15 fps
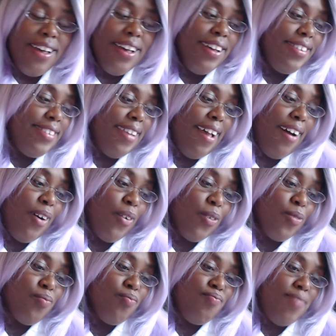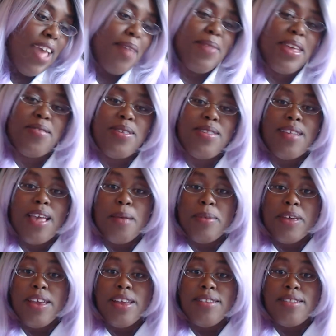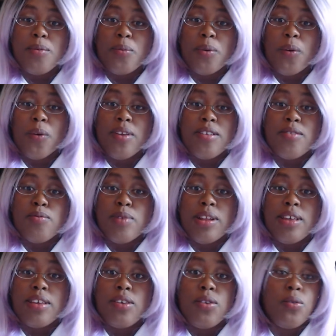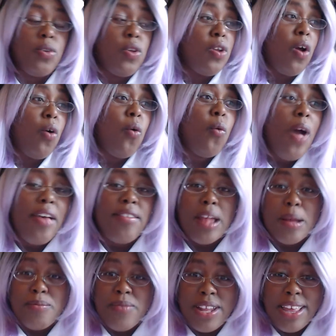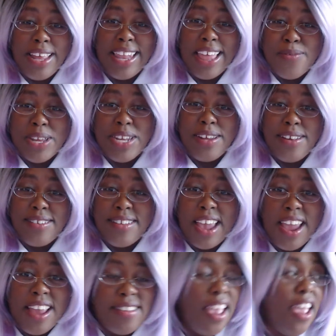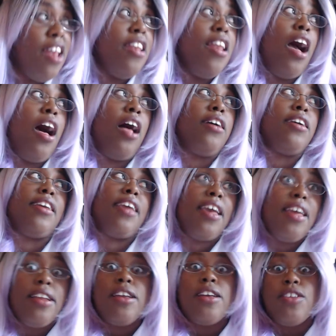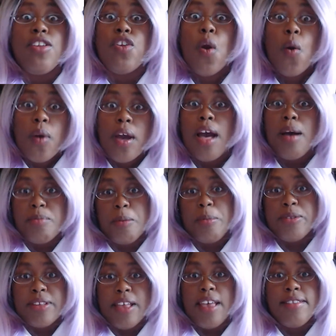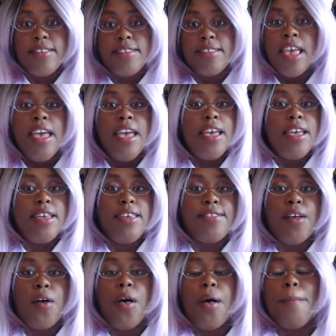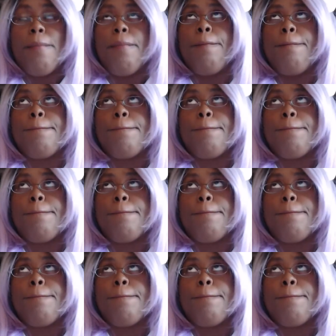So, that makes me sad, but Innocent World is really cute. You know who else I'm really loving these days? And, again, no comparable sizes is, um,